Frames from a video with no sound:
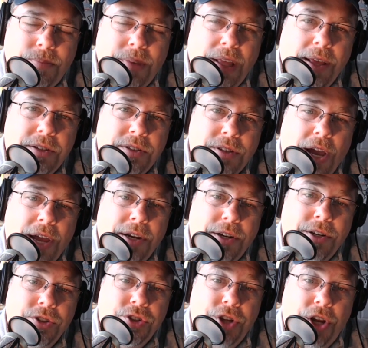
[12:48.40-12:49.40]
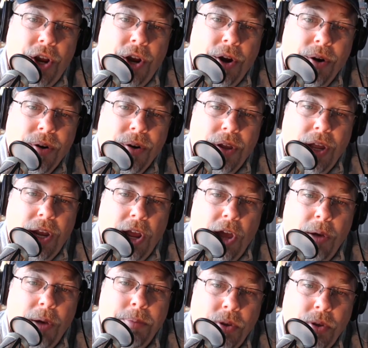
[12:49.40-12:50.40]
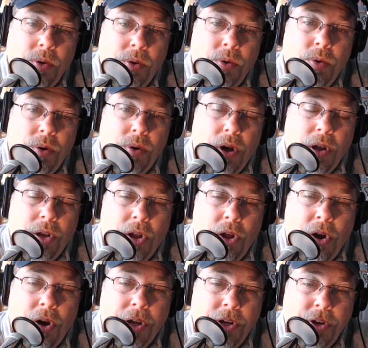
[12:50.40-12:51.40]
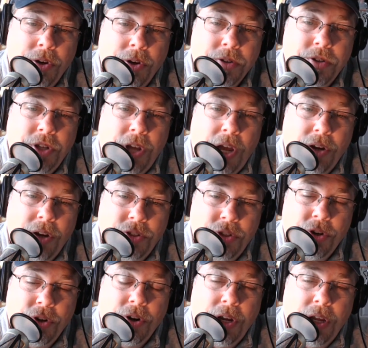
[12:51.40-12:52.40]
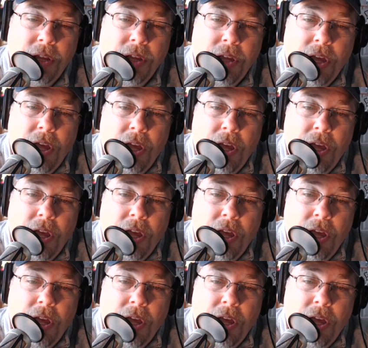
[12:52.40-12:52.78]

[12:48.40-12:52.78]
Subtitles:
excited to share and help you along in your journey